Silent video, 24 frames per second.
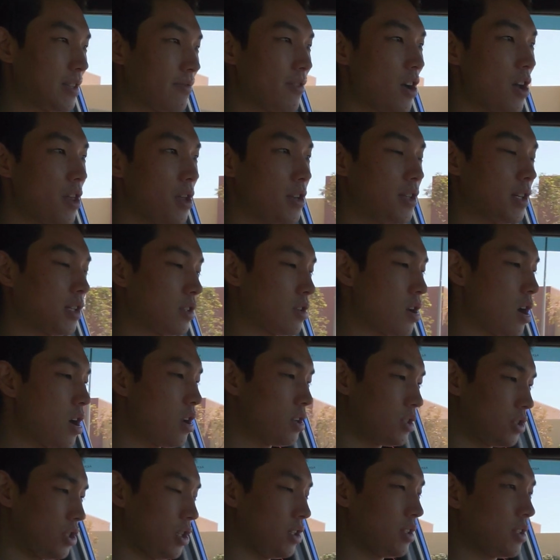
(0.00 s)
of all the
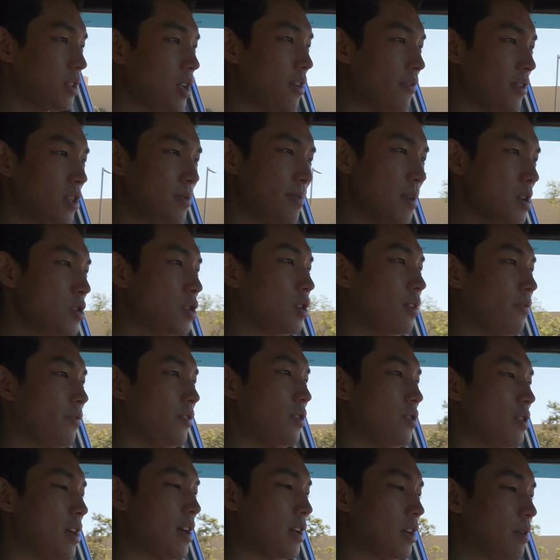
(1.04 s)
technology and stuff, especially if
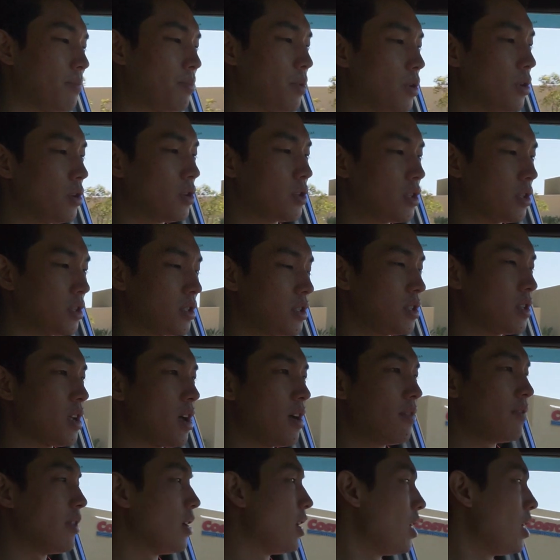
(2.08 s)
you like computers and stuff.